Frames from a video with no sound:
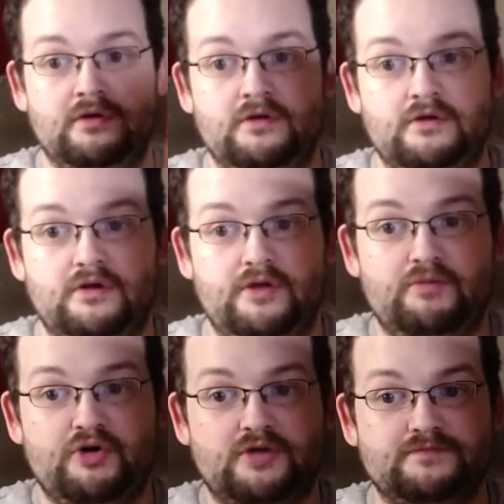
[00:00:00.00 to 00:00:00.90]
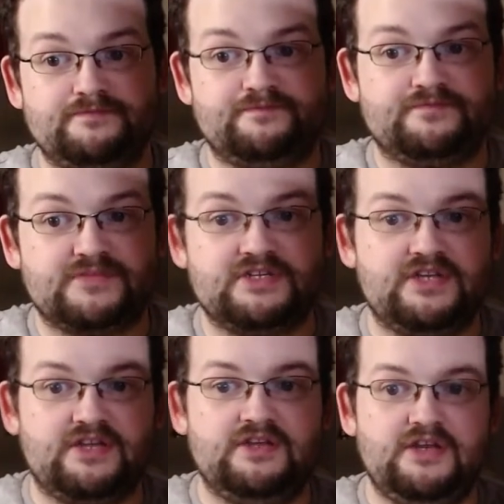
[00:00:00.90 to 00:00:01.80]
a notebook.
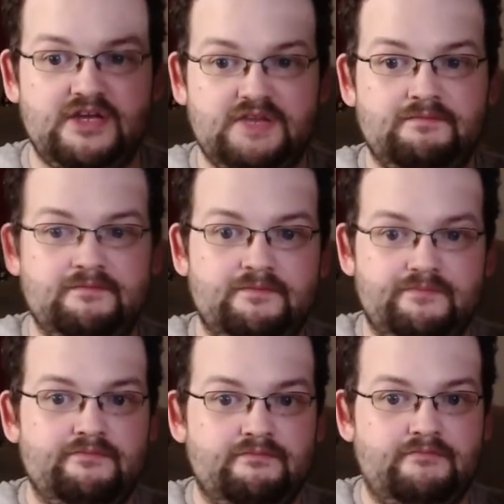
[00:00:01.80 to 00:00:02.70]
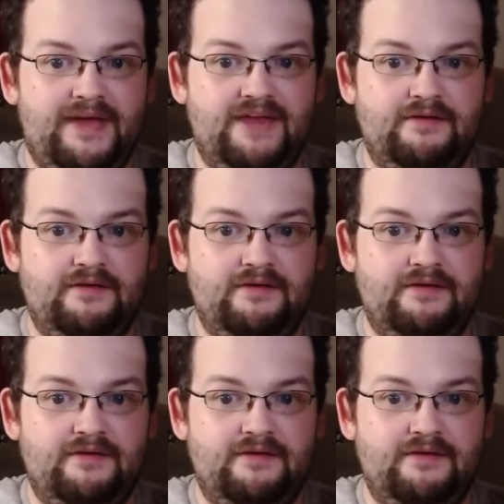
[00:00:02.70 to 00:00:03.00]
Second thing you need, pen.